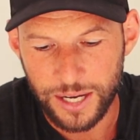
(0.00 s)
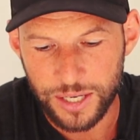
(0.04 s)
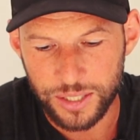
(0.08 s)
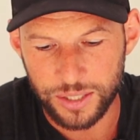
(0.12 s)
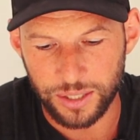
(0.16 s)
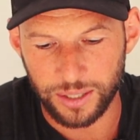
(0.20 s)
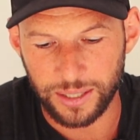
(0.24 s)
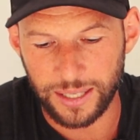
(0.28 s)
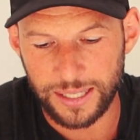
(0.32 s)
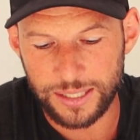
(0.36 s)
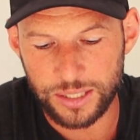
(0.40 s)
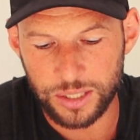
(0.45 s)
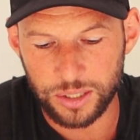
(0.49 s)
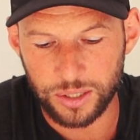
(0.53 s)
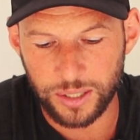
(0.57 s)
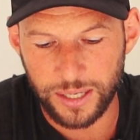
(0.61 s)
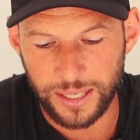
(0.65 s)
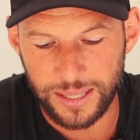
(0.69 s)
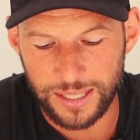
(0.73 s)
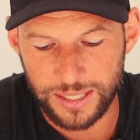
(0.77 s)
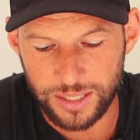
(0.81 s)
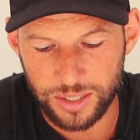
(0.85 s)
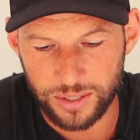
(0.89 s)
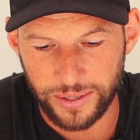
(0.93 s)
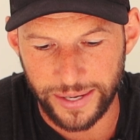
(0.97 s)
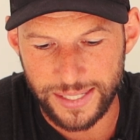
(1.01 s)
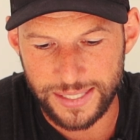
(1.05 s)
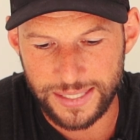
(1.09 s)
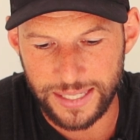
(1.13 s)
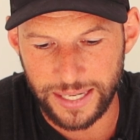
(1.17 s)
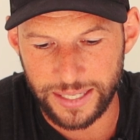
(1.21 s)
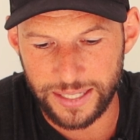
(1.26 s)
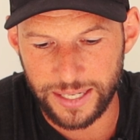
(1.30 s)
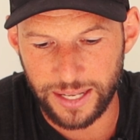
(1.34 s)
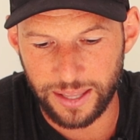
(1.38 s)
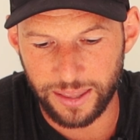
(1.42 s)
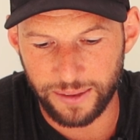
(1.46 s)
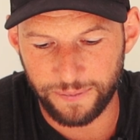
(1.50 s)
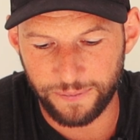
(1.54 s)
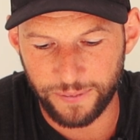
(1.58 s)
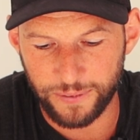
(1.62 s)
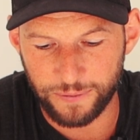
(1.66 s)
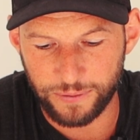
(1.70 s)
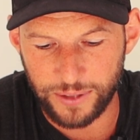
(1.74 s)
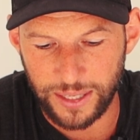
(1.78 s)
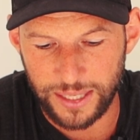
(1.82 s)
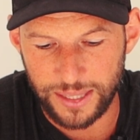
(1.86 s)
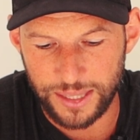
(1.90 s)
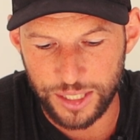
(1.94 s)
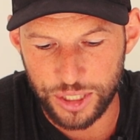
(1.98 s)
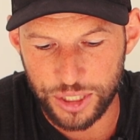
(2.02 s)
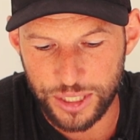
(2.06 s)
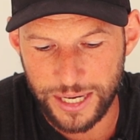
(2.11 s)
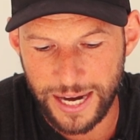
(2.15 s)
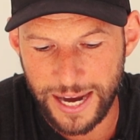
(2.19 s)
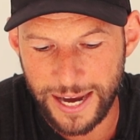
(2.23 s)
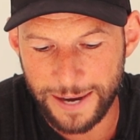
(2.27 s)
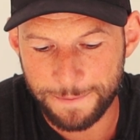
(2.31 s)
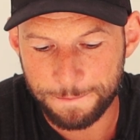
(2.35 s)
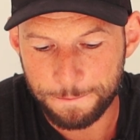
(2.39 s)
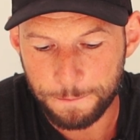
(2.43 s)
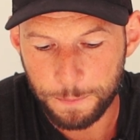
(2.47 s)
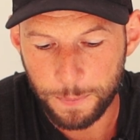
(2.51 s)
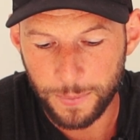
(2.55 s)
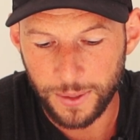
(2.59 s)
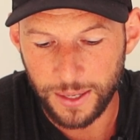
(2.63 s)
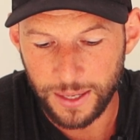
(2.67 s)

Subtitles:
So let's look at this night, Sunday the 15th of Jan.